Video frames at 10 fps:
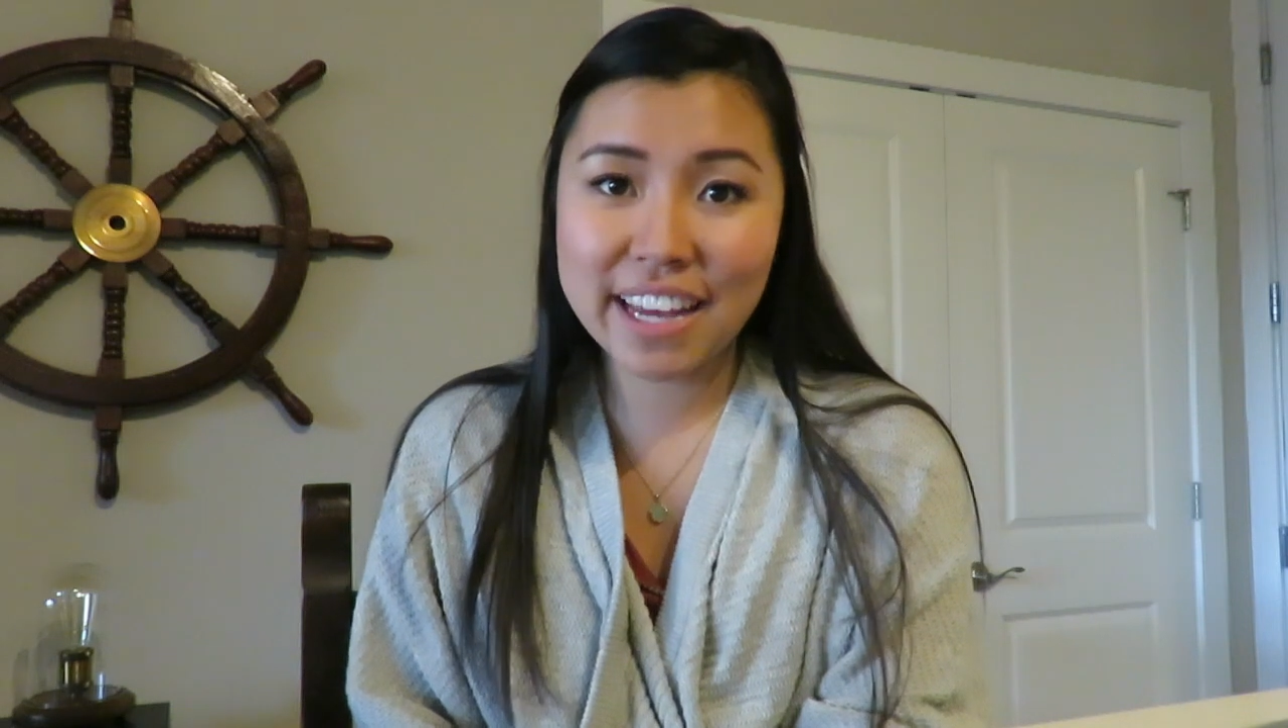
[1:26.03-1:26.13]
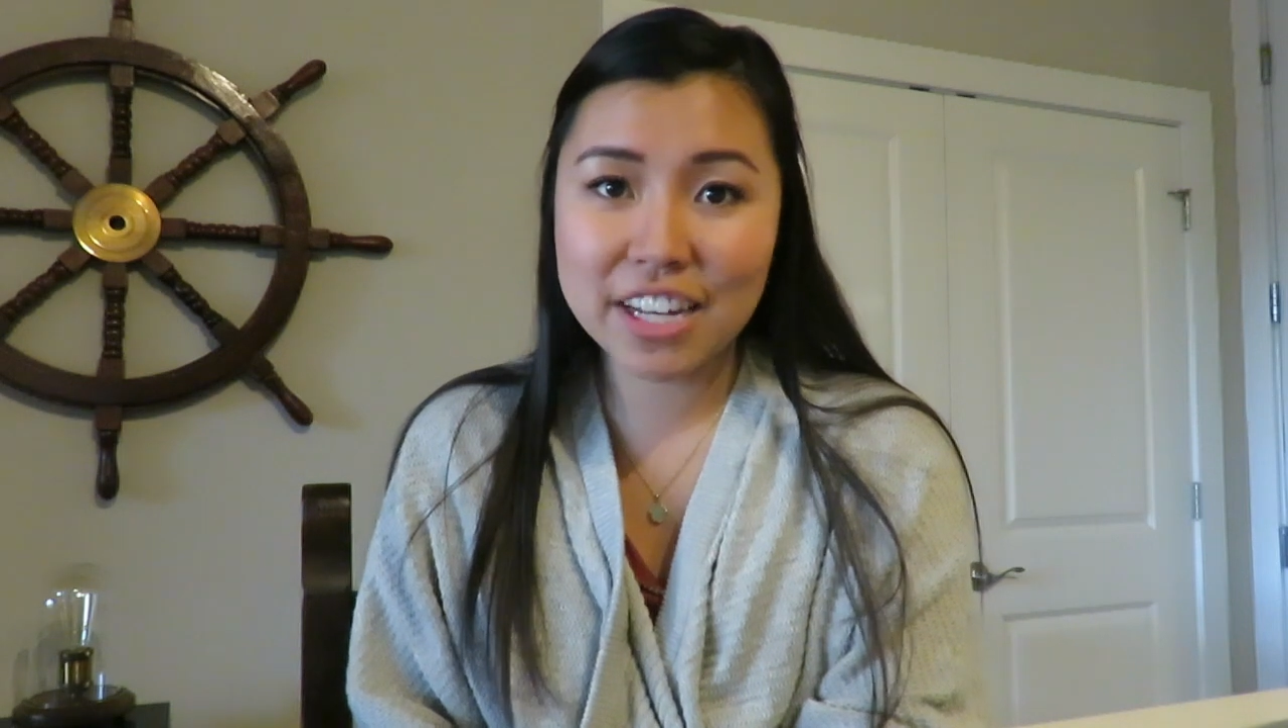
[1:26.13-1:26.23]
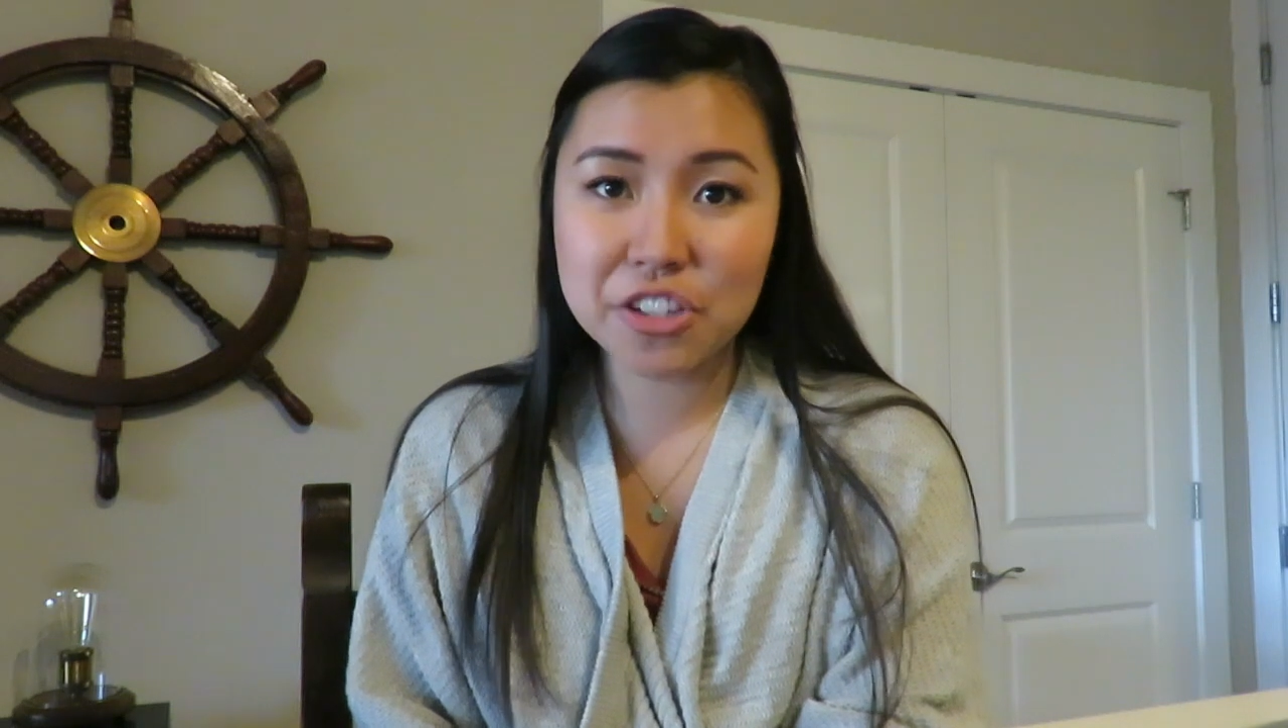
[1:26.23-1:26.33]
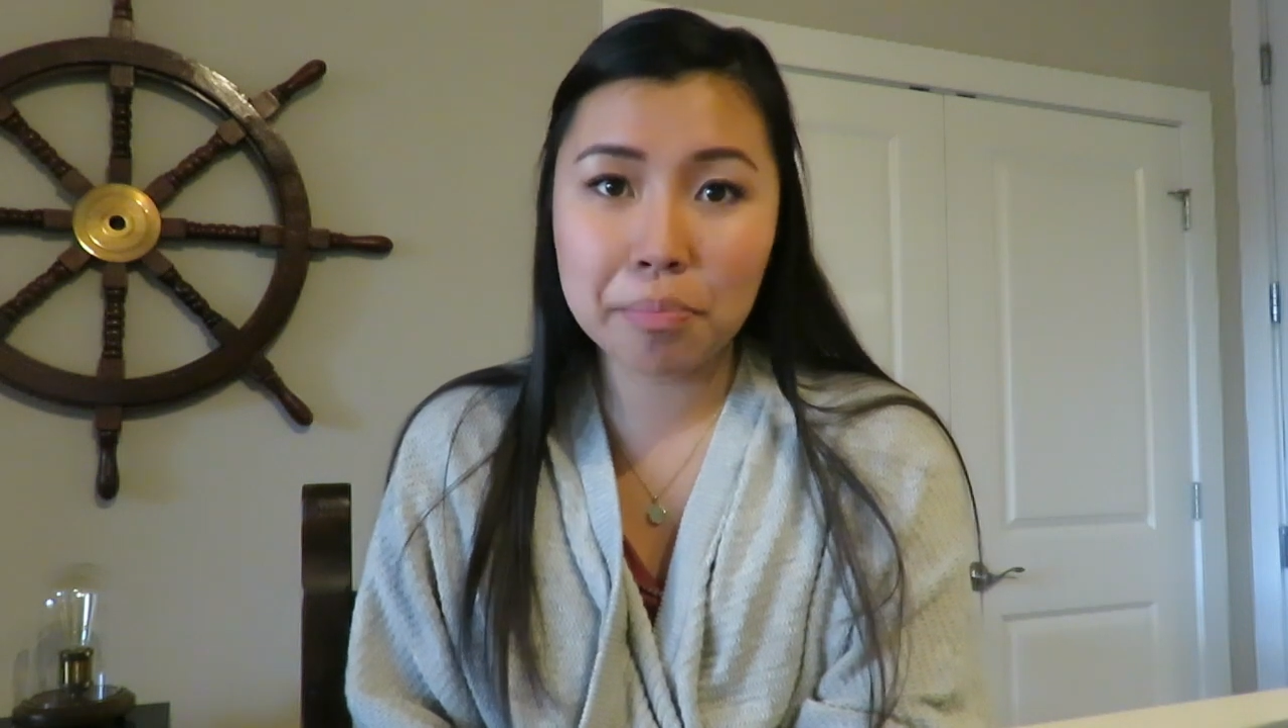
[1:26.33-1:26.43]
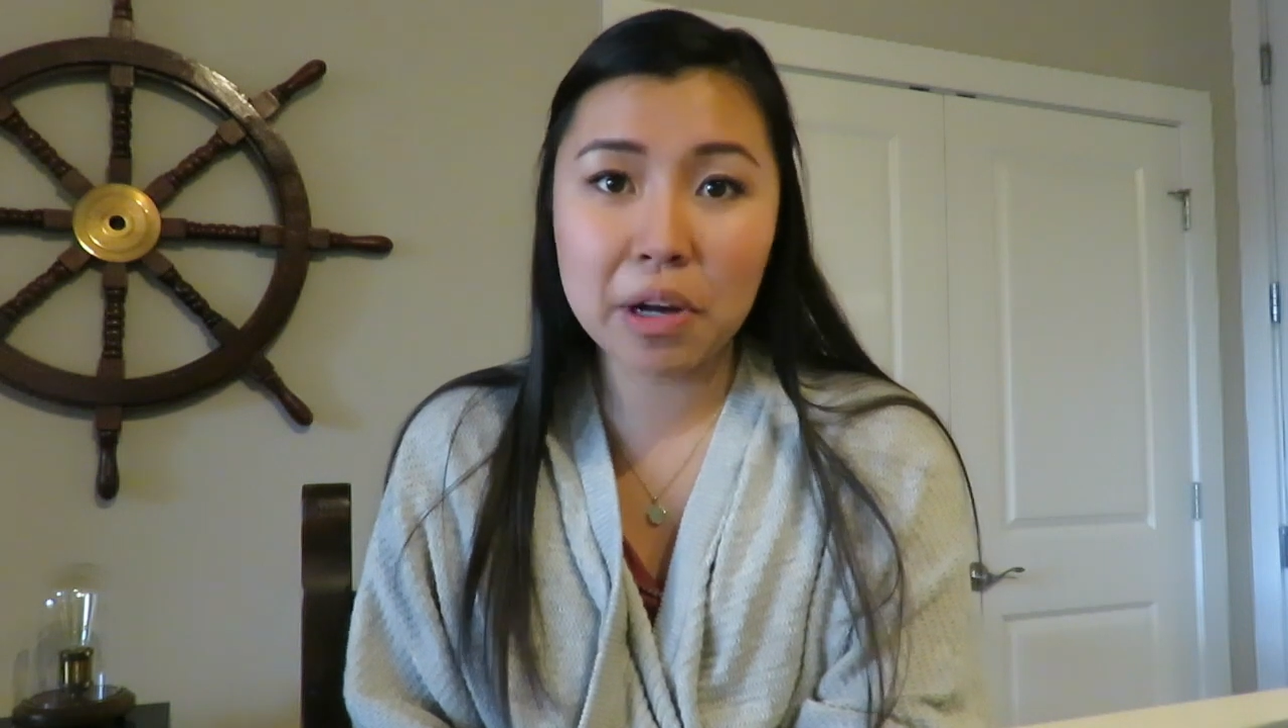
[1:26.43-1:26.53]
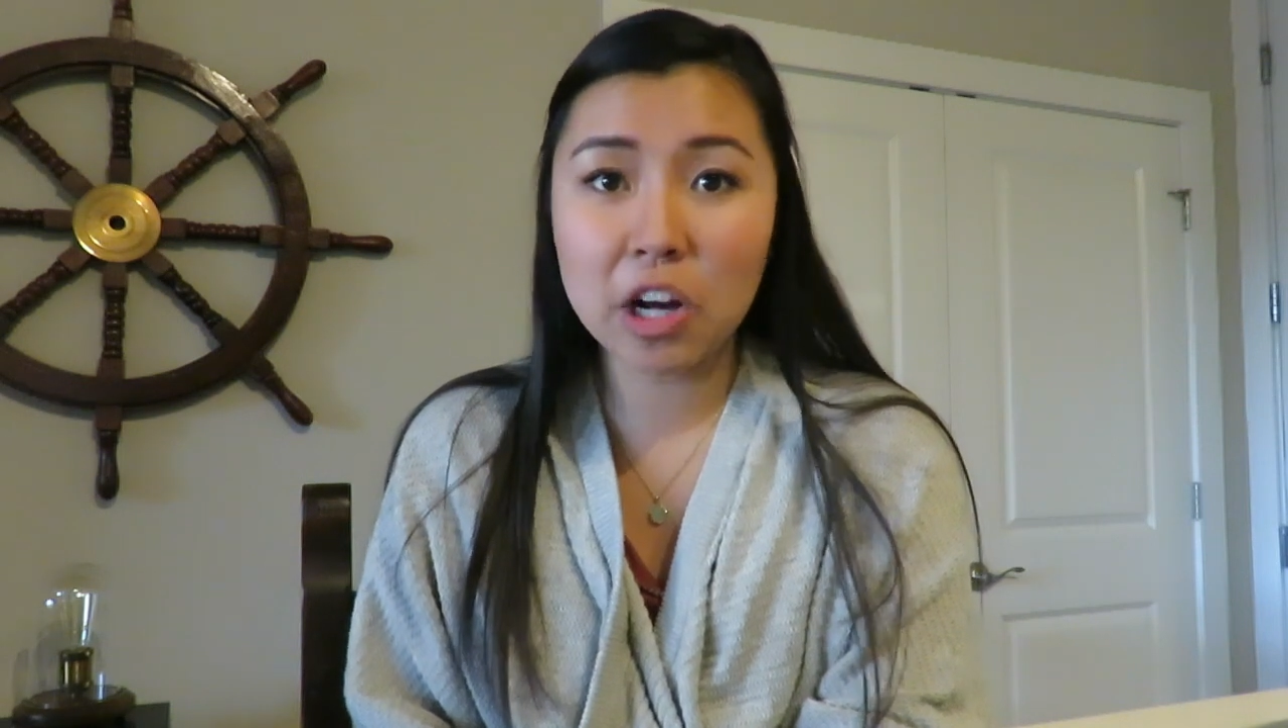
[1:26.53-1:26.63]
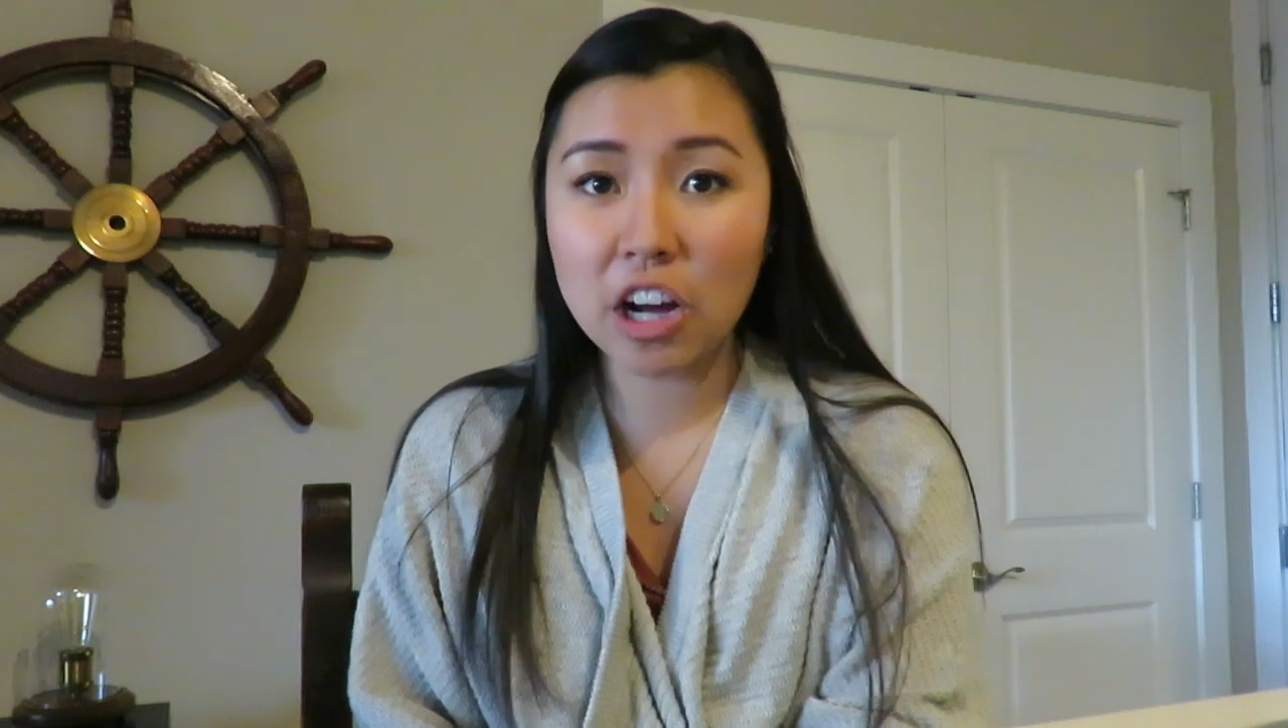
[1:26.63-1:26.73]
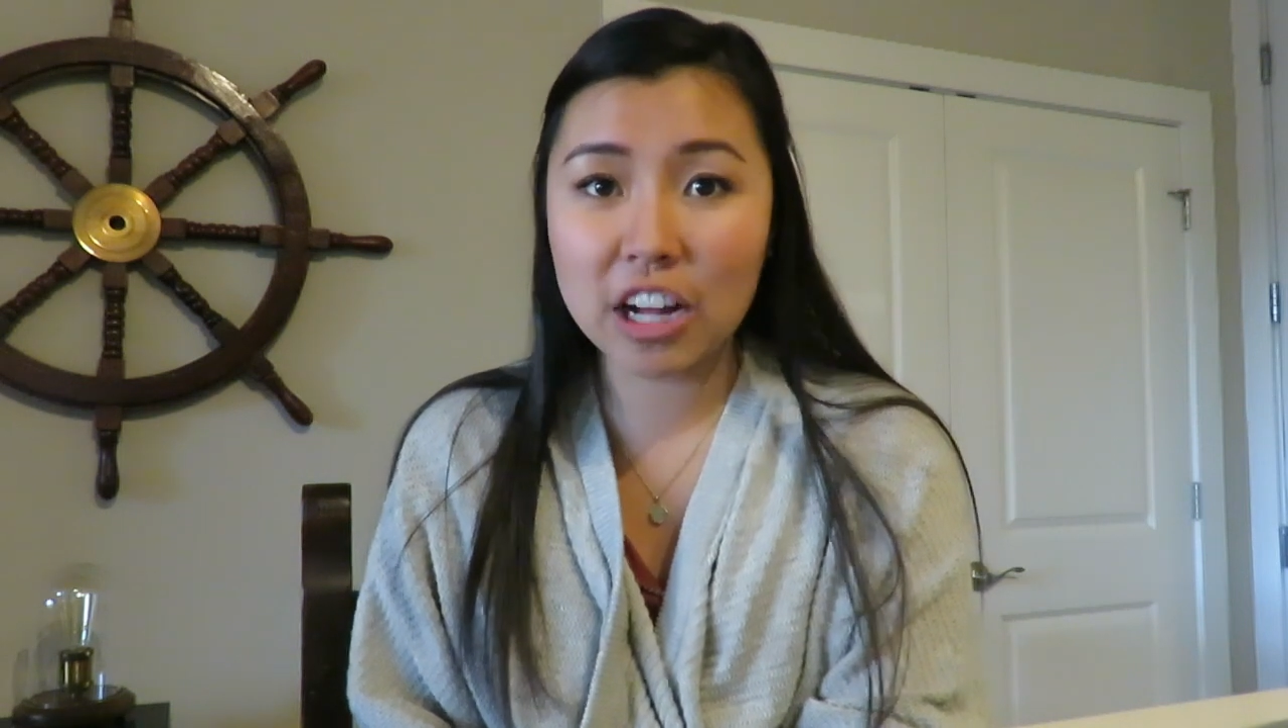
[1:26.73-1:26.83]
catch up on